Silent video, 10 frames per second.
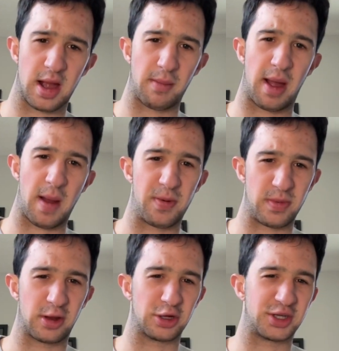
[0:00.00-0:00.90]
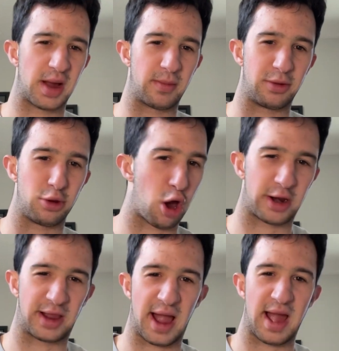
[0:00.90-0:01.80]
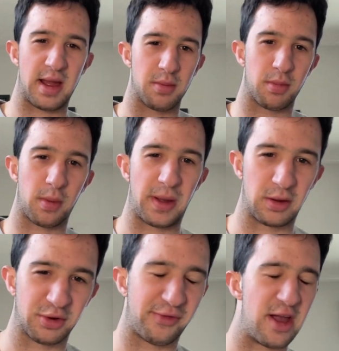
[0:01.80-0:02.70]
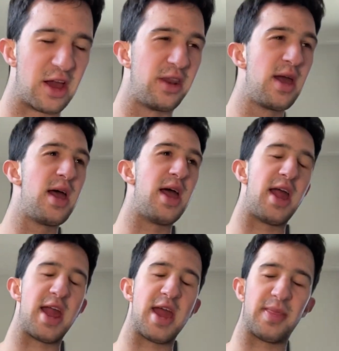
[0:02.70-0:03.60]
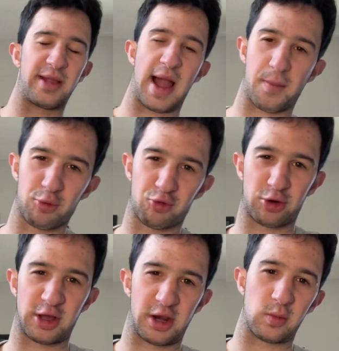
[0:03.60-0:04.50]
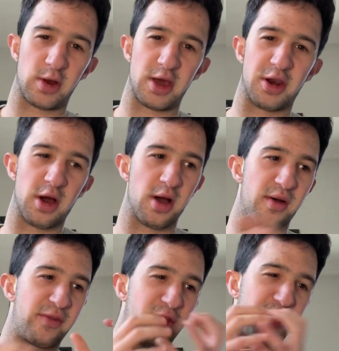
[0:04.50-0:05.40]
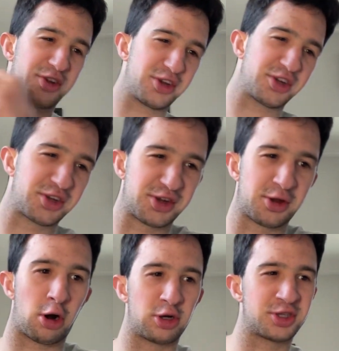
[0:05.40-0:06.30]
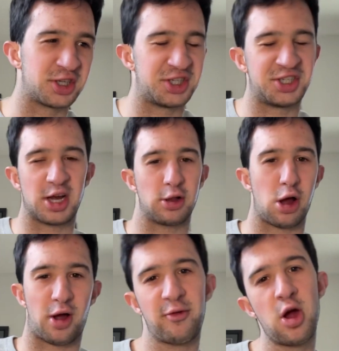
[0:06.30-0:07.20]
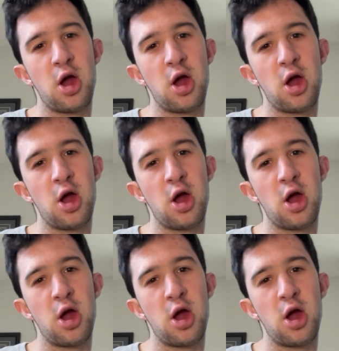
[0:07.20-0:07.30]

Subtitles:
I'm happy because I am a Penguins fan, and the Capitals are getting rid of, this just starts the sell-off